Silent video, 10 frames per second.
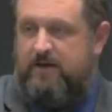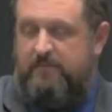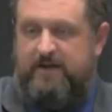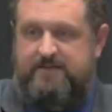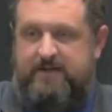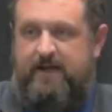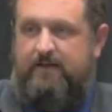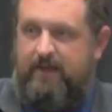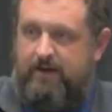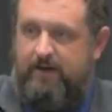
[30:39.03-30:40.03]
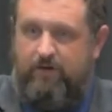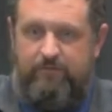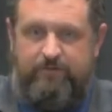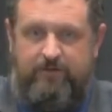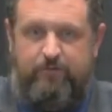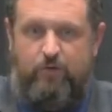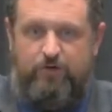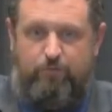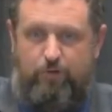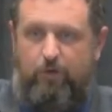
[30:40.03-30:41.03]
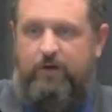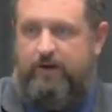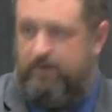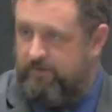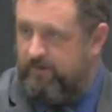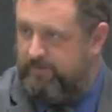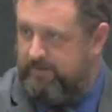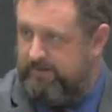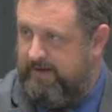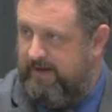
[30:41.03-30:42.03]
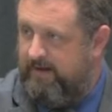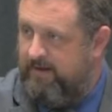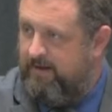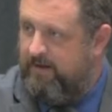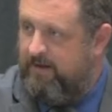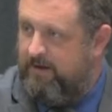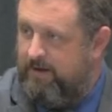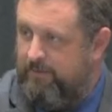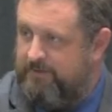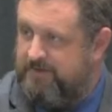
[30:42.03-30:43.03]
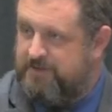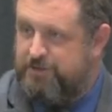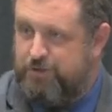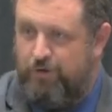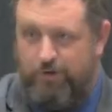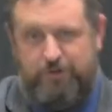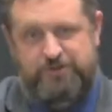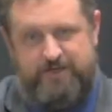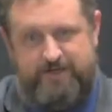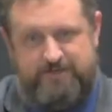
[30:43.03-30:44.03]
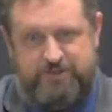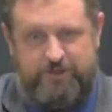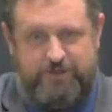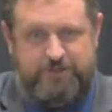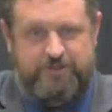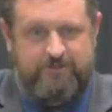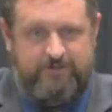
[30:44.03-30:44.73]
And I'm not saying that, you know, Faithful Word's rolling in it or something like that. You know, where this isn't Joel Osteen's church.